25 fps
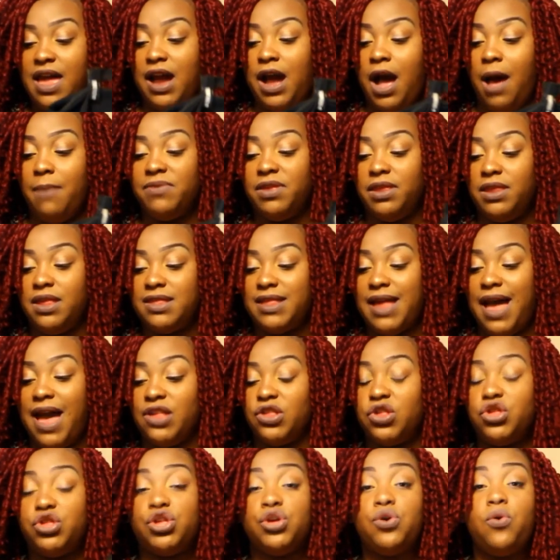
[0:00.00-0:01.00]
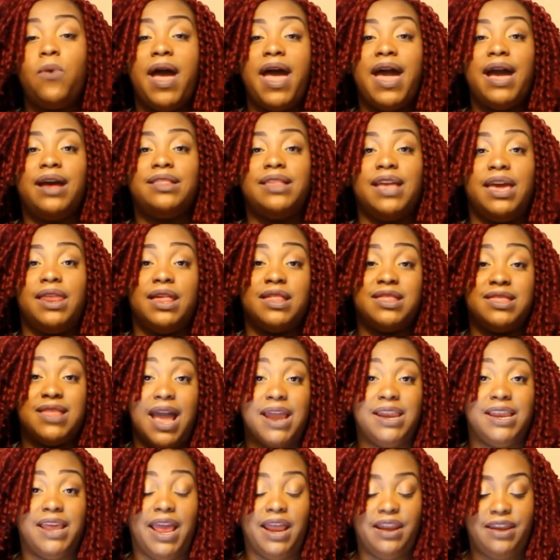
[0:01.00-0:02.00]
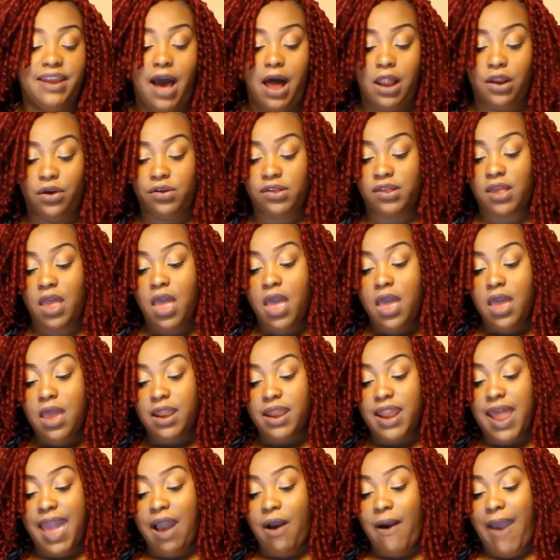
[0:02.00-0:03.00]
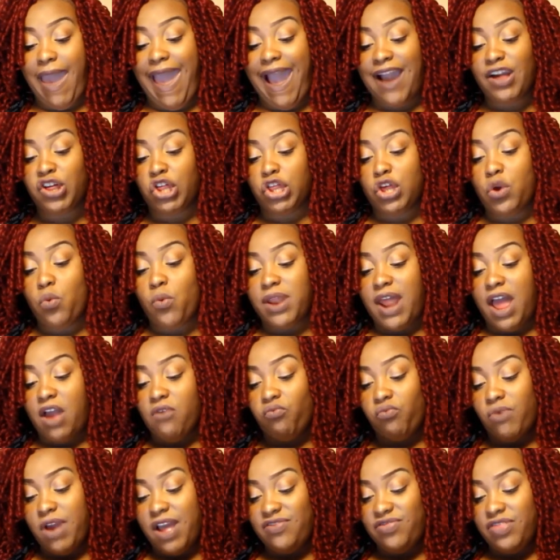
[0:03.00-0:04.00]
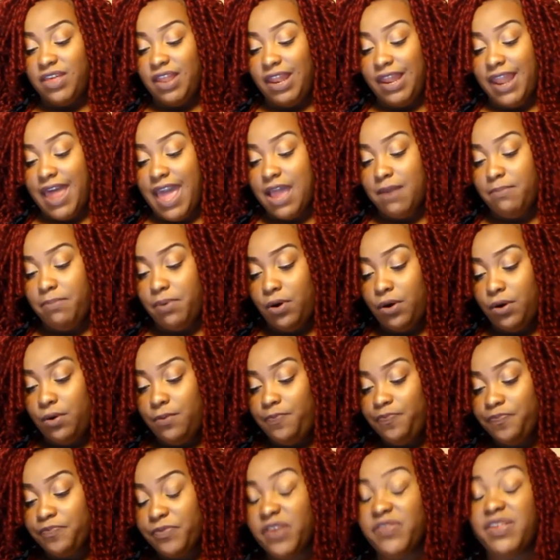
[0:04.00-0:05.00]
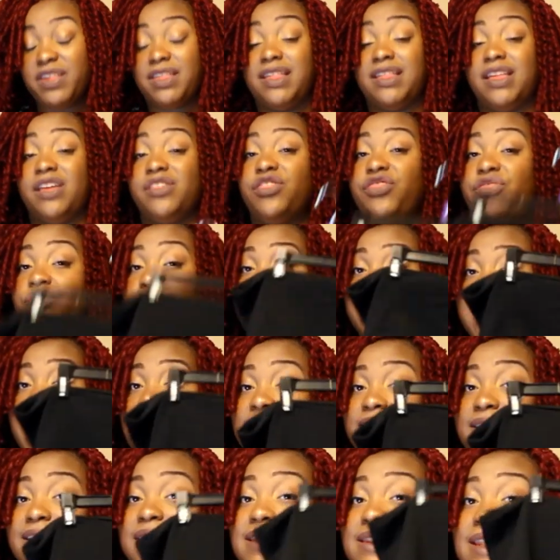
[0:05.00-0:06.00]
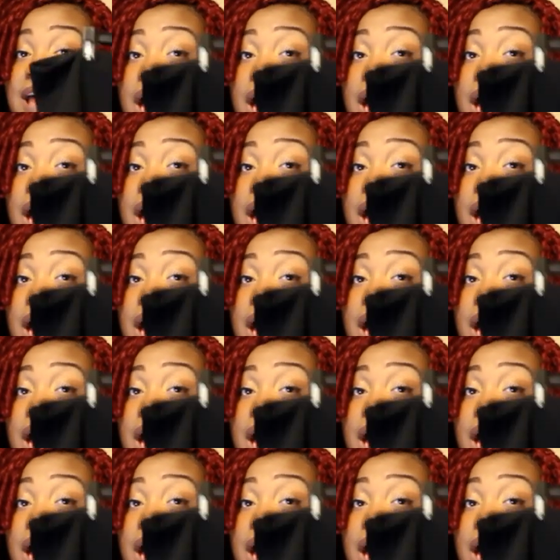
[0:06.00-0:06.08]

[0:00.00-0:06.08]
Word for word: It comes in a size two X and it's ninety-eight dollars. Now, actually, when I read the label, this is a three X and